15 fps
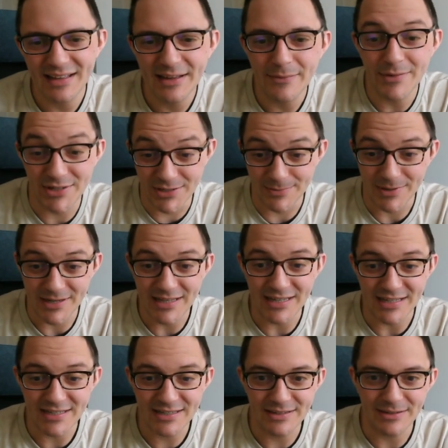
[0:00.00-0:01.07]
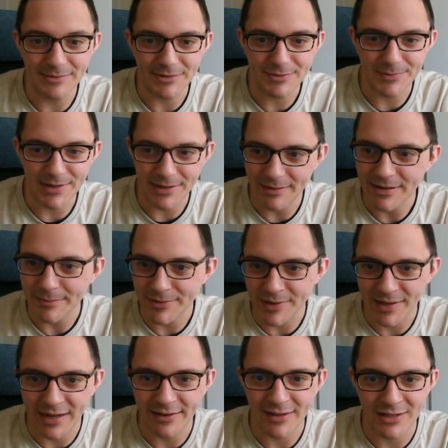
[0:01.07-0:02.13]
Which is why you end up doing
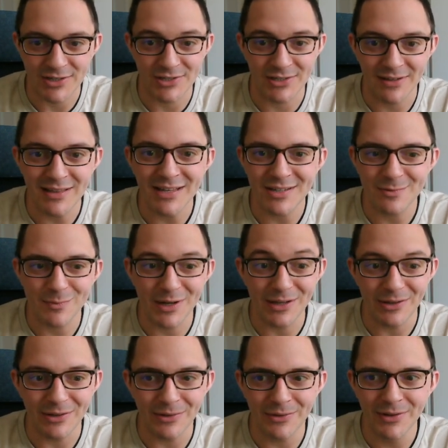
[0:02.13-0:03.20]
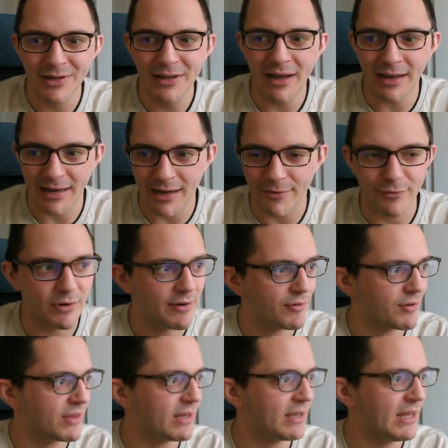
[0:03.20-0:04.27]
calculations like this, where you allow for
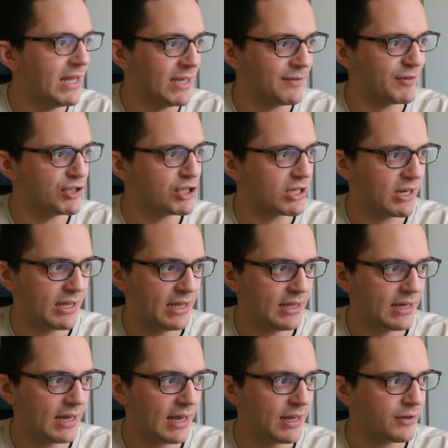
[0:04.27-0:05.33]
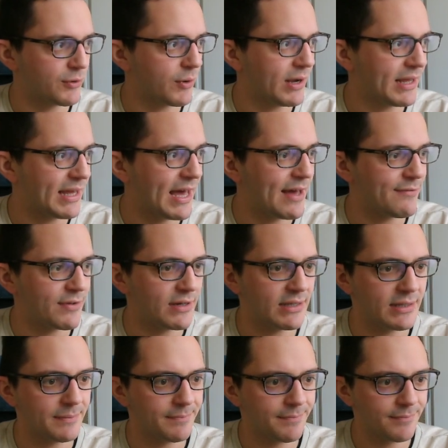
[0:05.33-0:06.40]
everything individually and quite carefully,
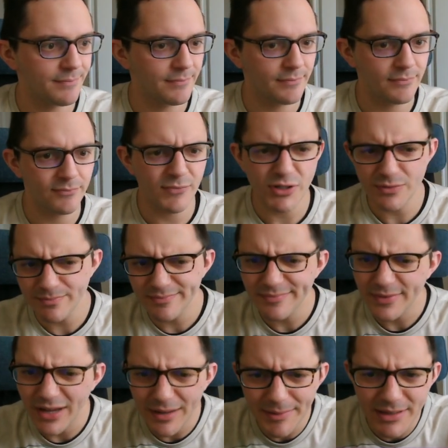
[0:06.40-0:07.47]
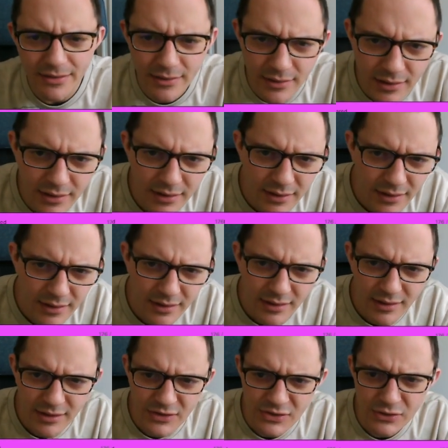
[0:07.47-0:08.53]
which
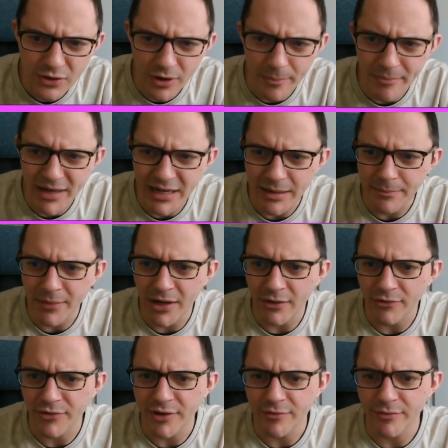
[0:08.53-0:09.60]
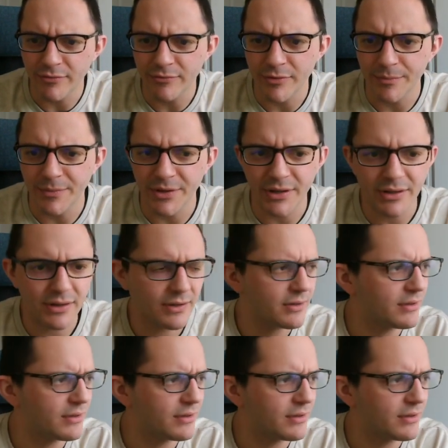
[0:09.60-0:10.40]
is not a million miles different from the